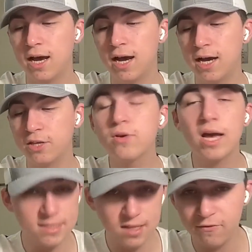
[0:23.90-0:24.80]
Uh, you
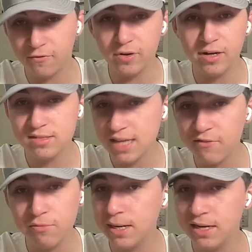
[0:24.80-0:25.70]
guys love freaks.
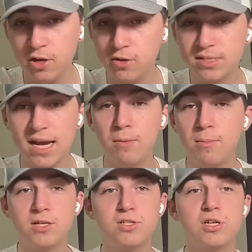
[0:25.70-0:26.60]
Everybody knows how
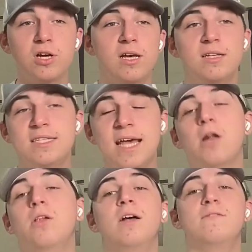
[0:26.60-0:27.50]
much
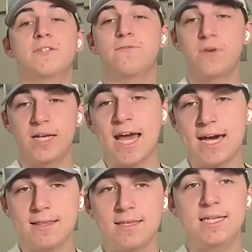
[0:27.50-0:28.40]
Seattle loves freak
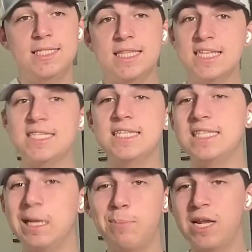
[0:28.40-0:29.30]
athletes. This is
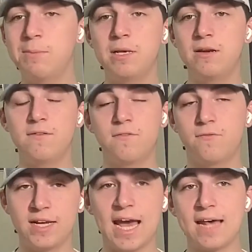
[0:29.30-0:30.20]
the epitome of a
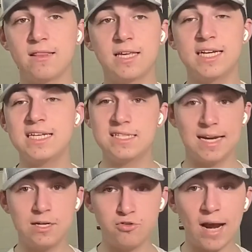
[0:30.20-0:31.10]
freak athlete. He's
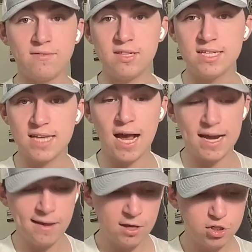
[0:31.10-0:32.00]
getting drafted this
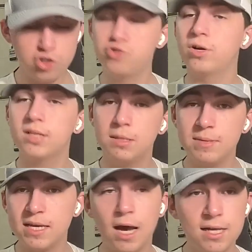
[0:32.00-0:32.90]
high strictly
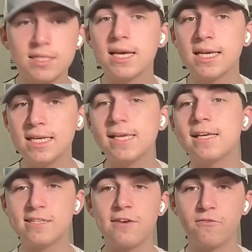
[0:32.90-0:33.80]
because
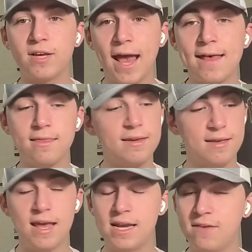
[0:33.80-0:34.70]
he is a freak
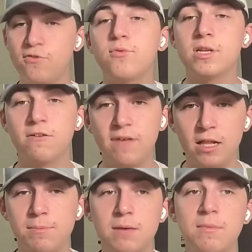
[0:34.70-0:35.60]
athlete. And if you can
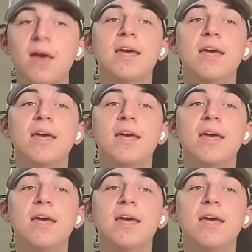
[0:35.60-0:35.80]
develop him,